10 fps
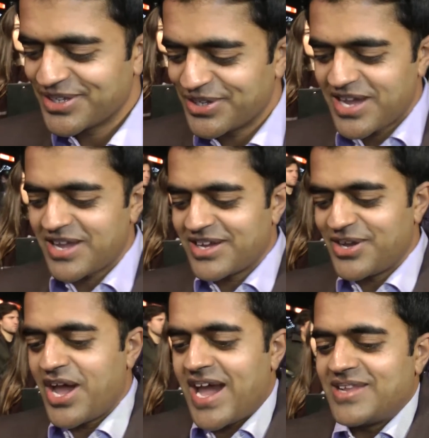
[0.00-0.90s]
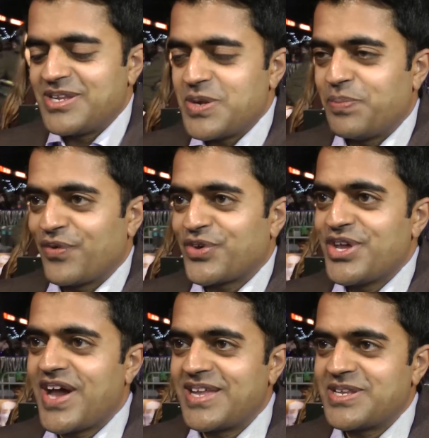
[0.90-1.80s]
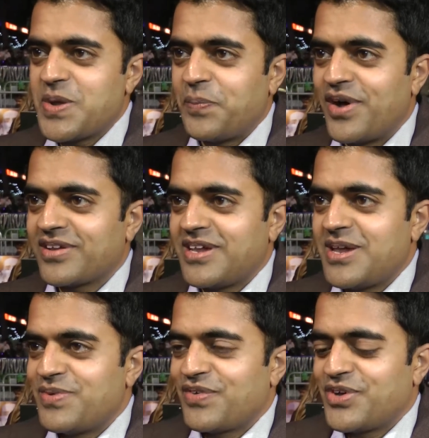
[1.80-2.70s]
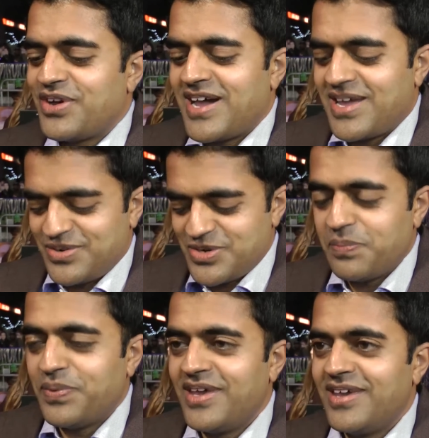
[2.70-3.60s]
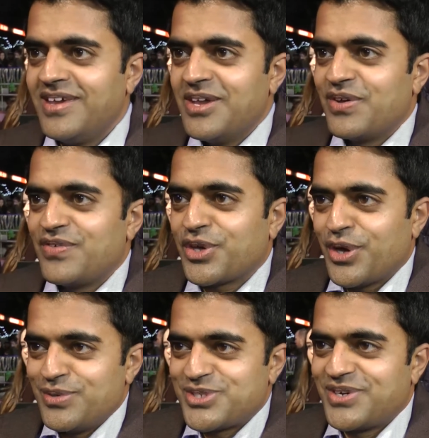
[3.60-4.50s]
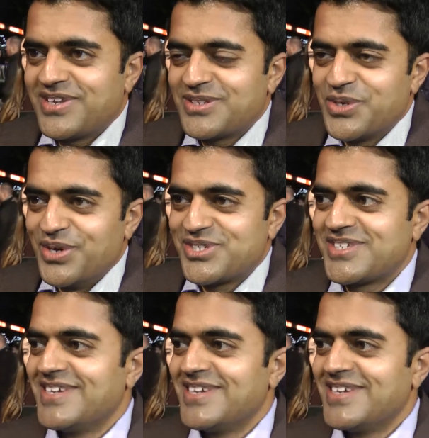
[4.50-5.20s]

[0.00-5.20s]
You got, got a hand and you both got your hand hand in your pocket, both got a hand on your beer with your coats on indoors.